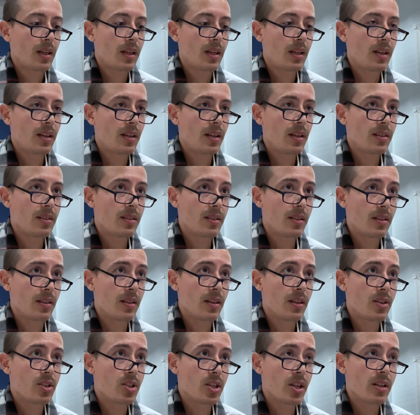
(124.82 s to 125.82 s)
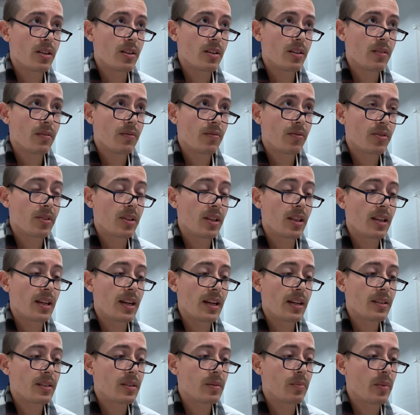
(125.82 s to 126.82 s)
Can I see the agenda for the
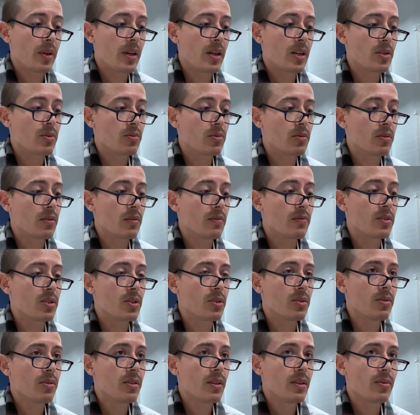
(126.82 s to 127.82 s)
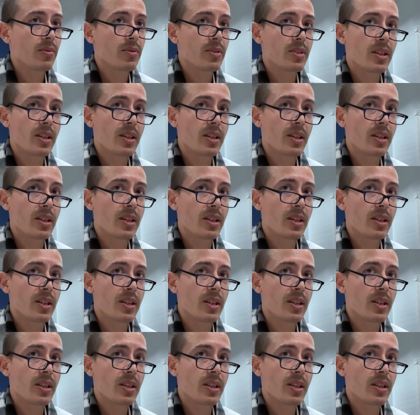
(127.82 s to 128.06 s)
last management review that was